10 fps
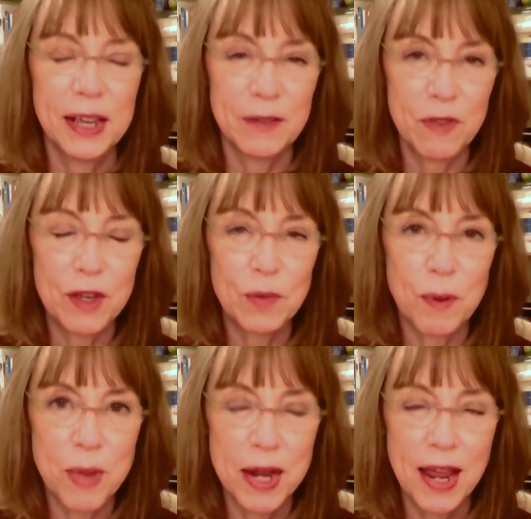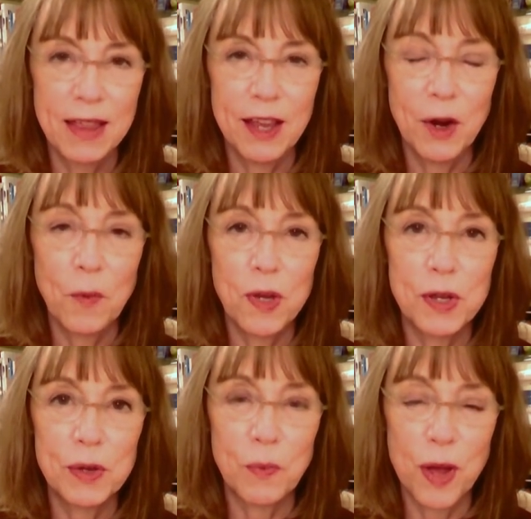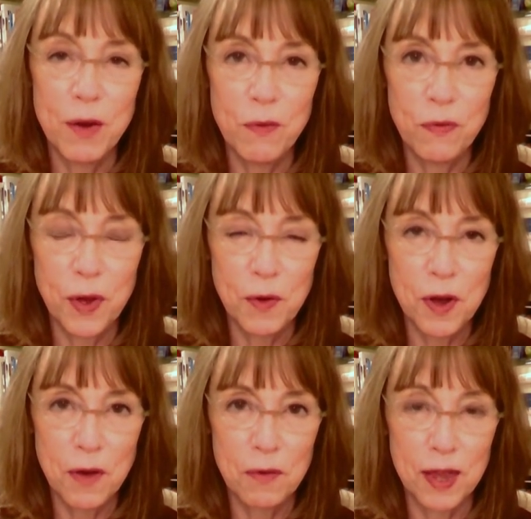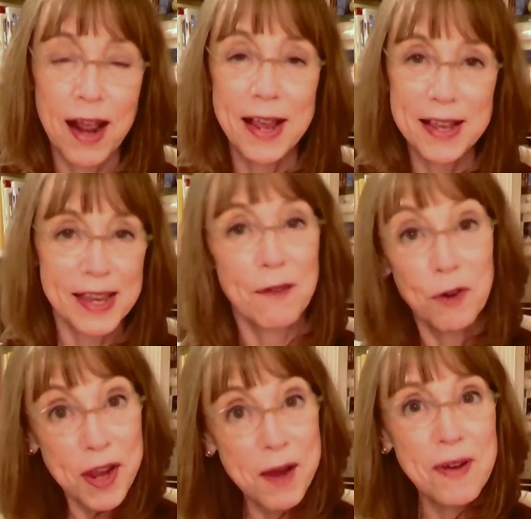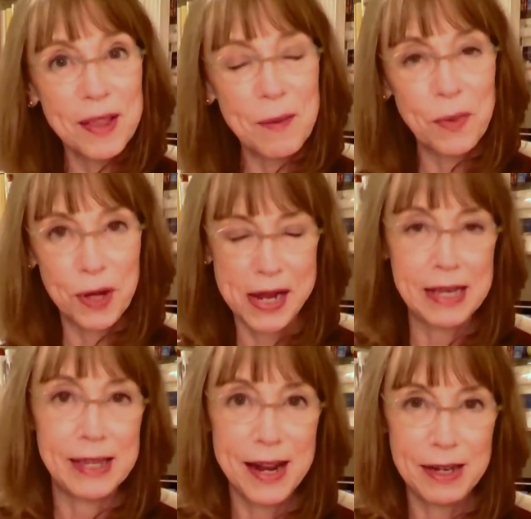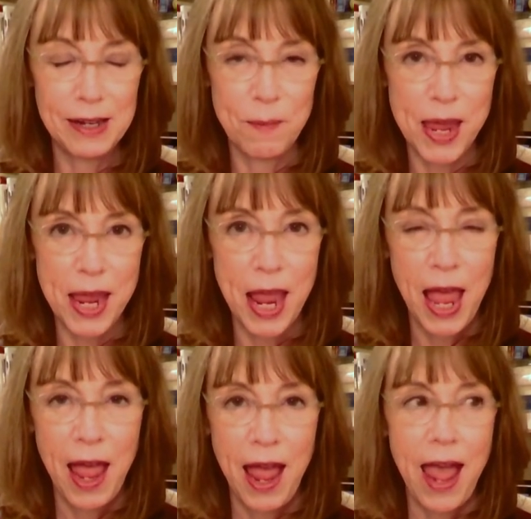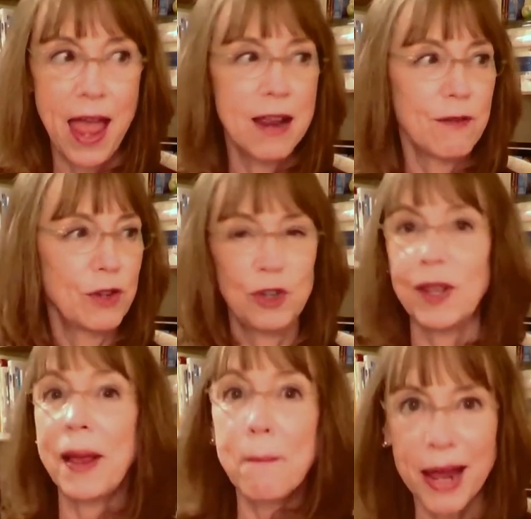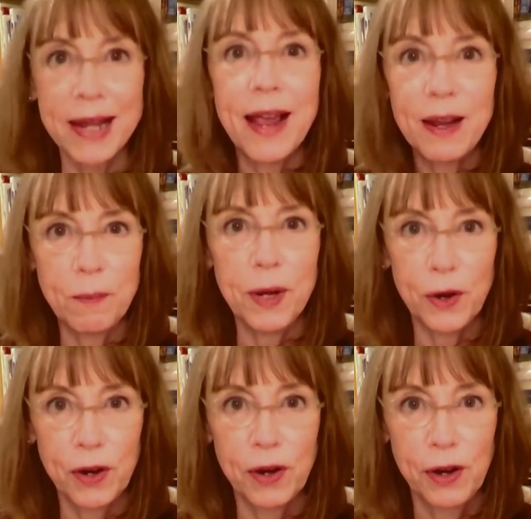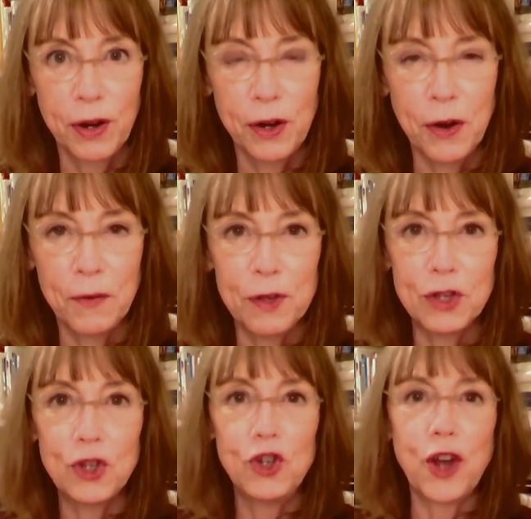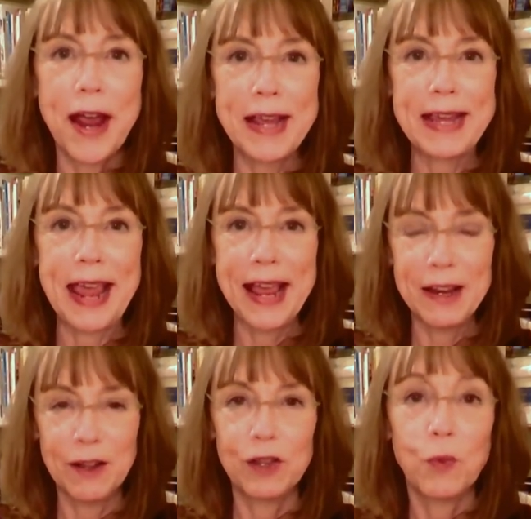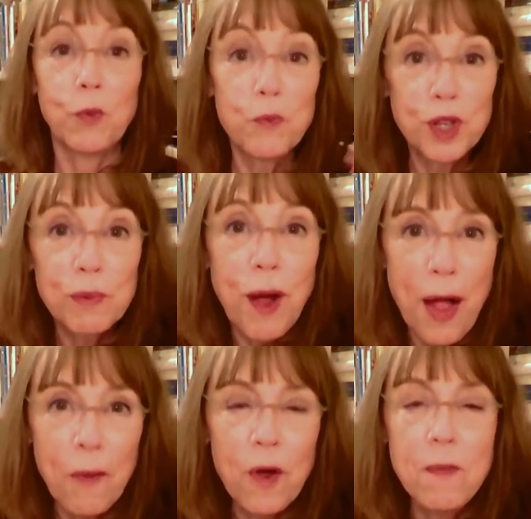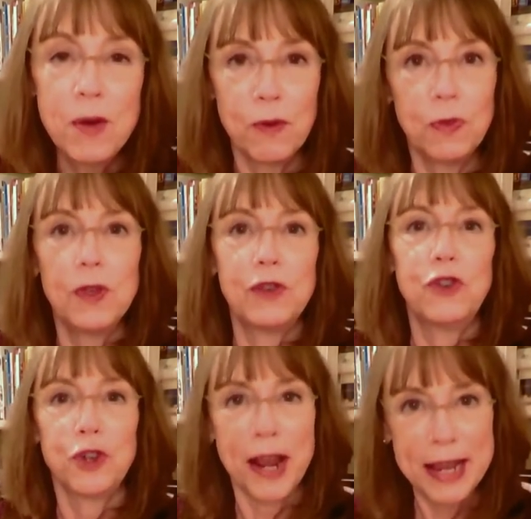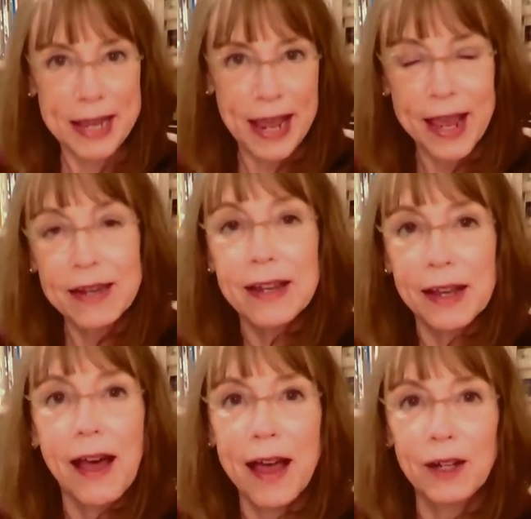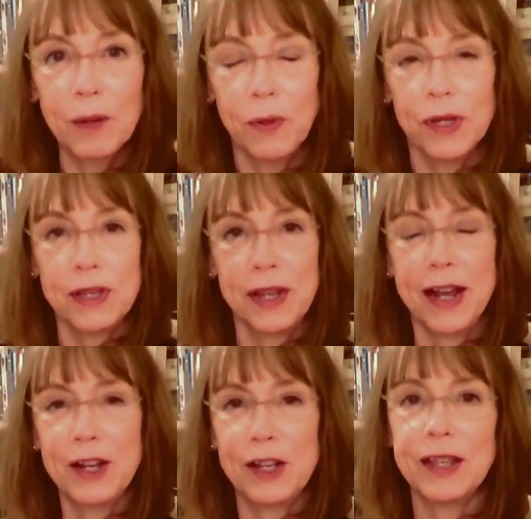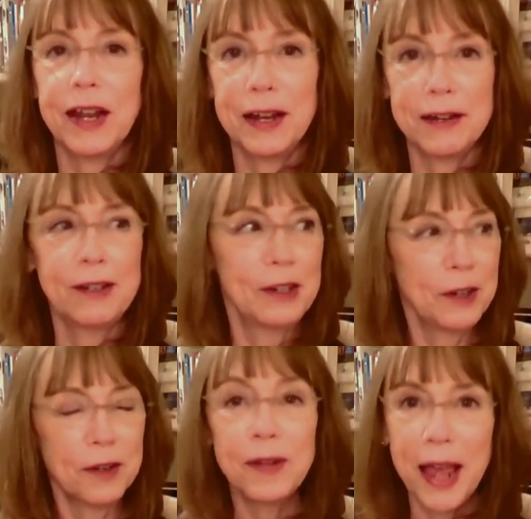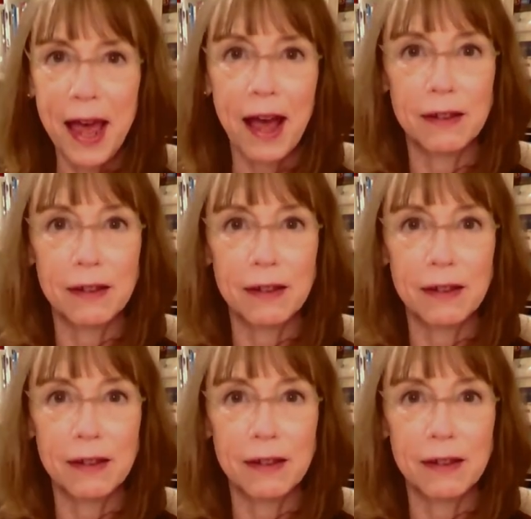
of these women. And there was one photo that I guess after he read the book, he sent it to me, and it was just like my nightmare. You know, this gigantic, this small woman with this gigantic octopus. And I just thought, you know, yeah,